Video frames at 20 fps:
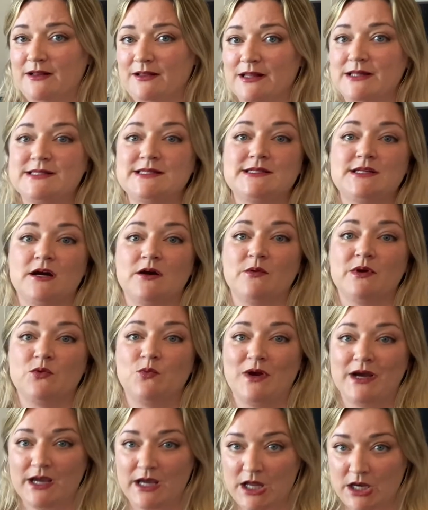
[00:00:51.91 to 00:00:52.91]
let's start with
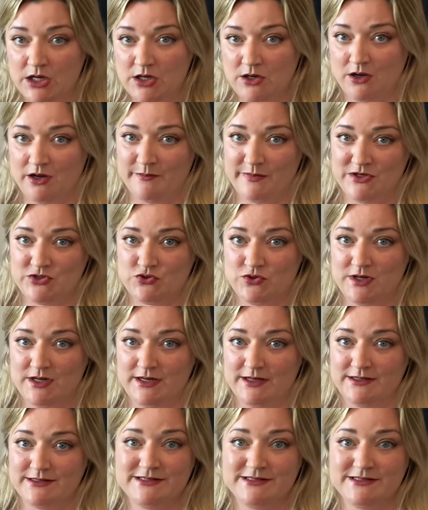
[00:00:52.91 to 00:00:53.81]
what cannot be treated.